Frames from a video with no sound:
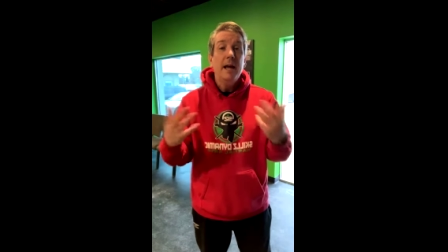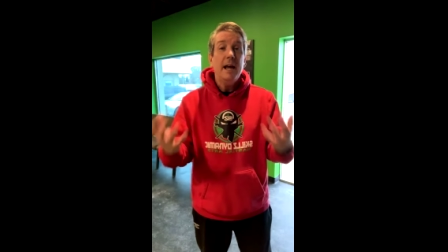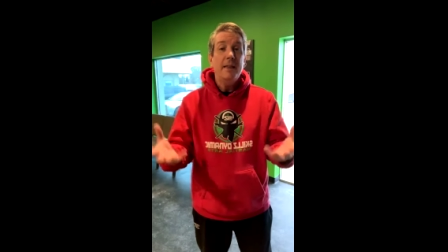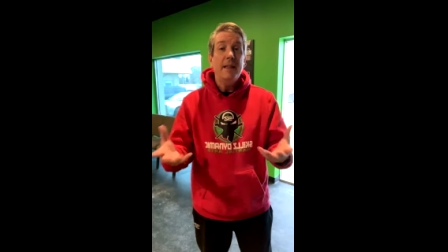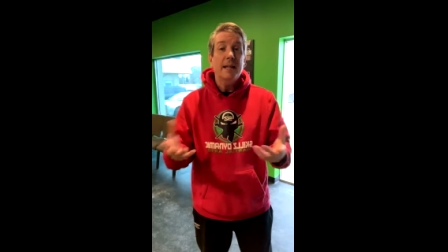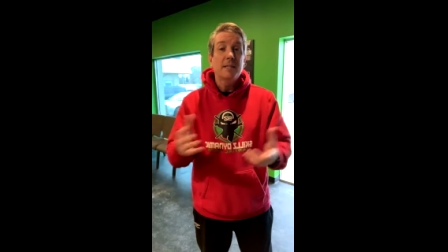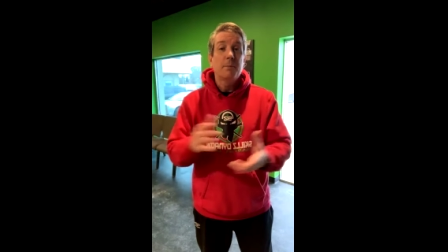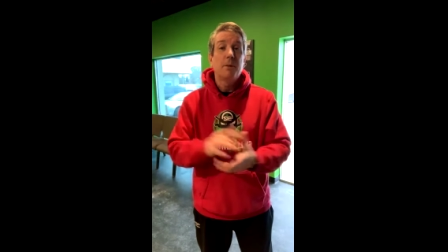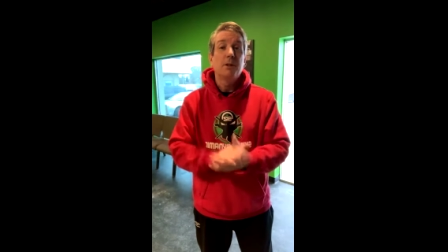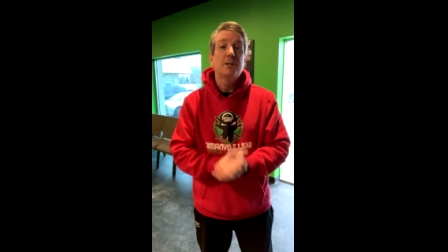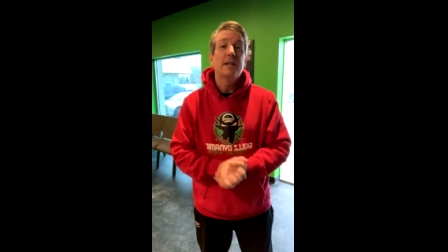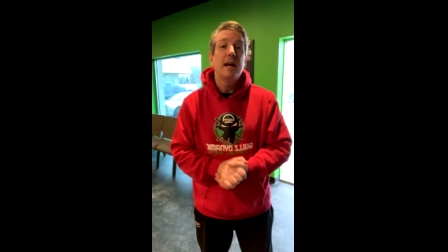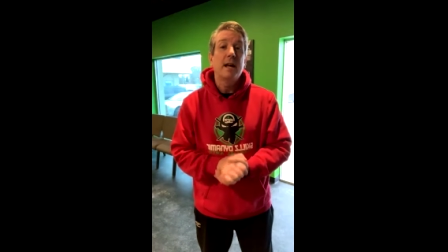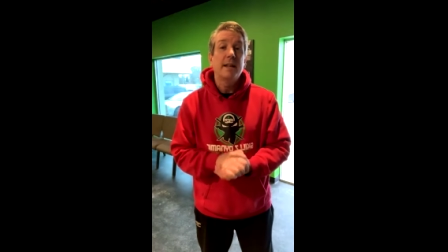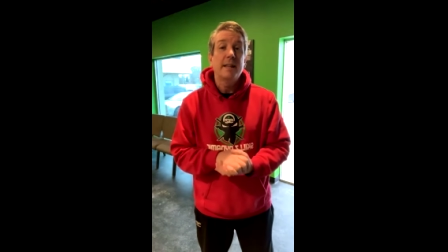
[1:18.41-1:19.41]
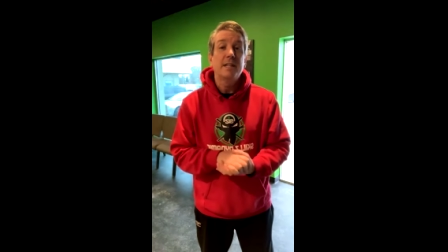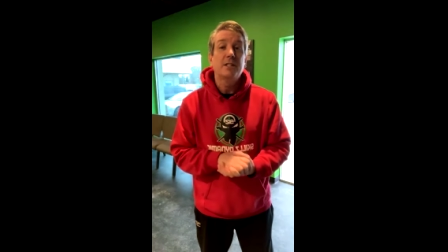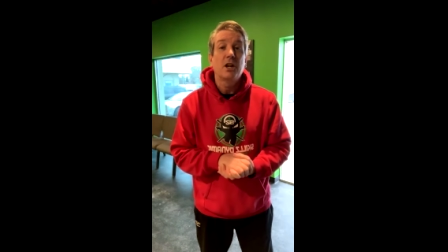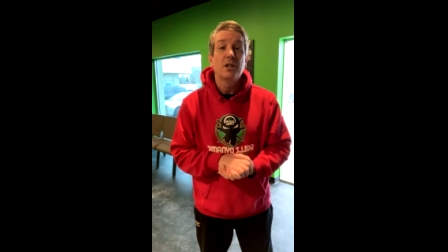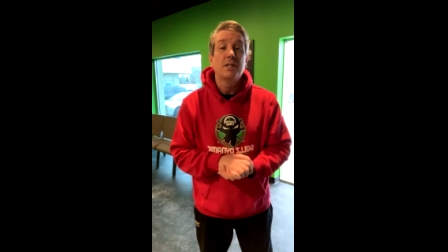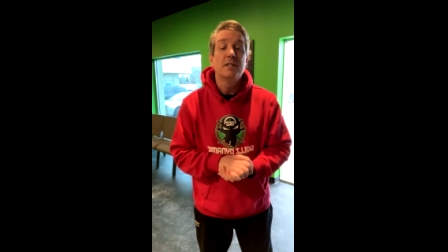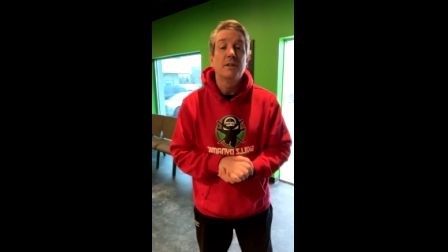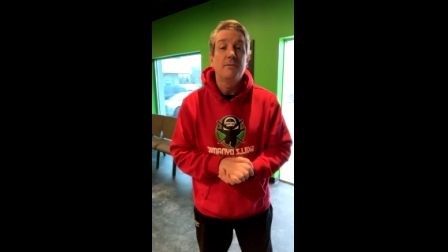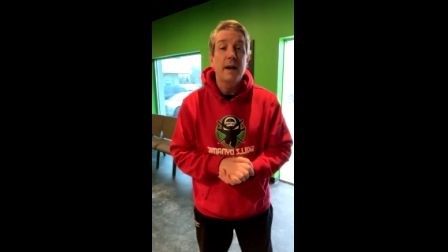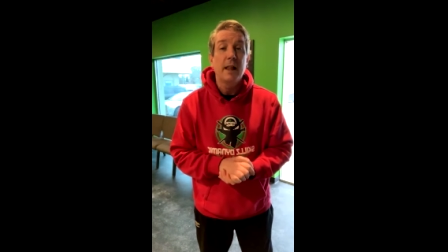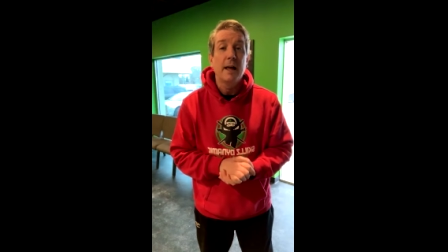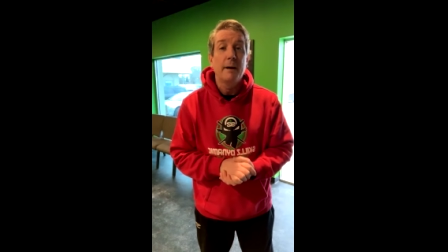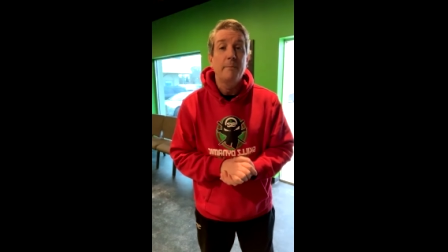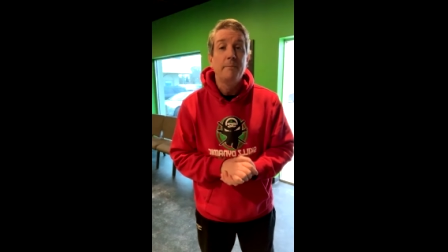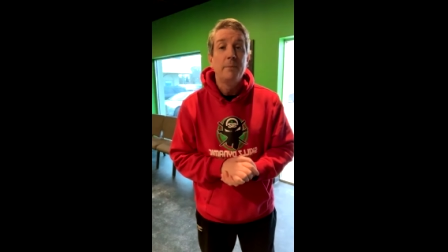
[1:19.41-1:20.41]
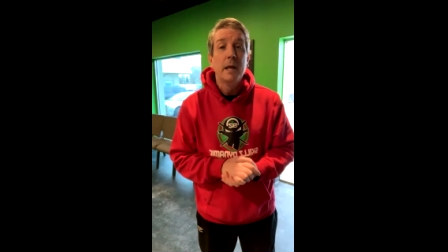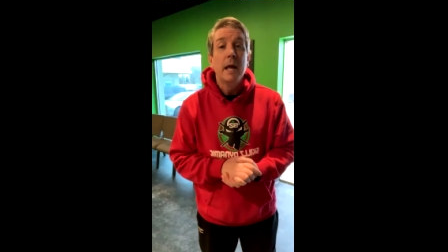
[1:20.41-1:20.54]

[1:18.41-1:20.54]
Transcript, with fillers: and that's the personality that they start to develop.